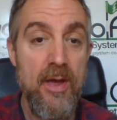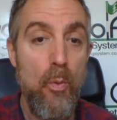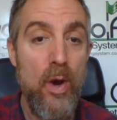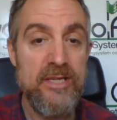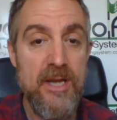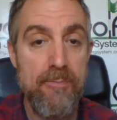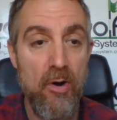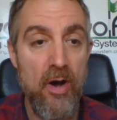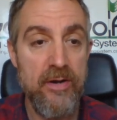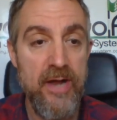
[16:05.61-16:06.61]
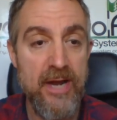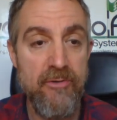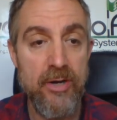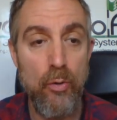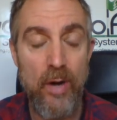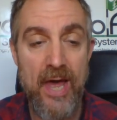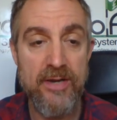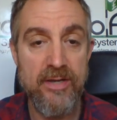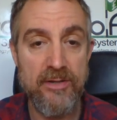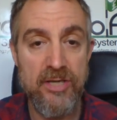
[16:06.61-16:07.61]
Wesley Bryan and Henrik
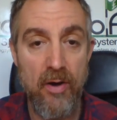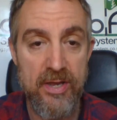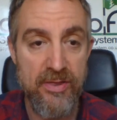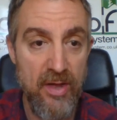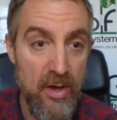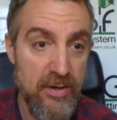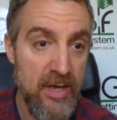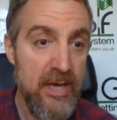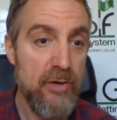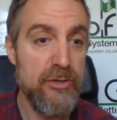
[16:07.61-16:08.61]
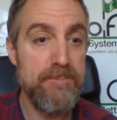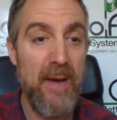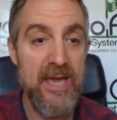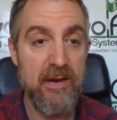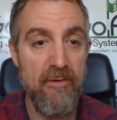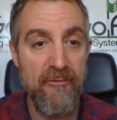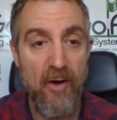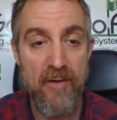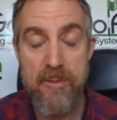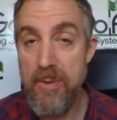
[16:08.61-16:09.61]
Norlander tie third. Chris Baker at
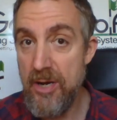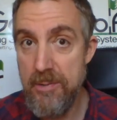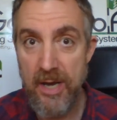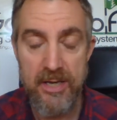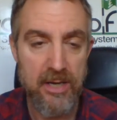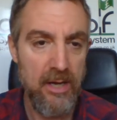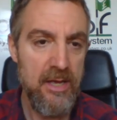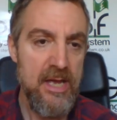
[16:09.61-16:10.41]
five, the birdie maker.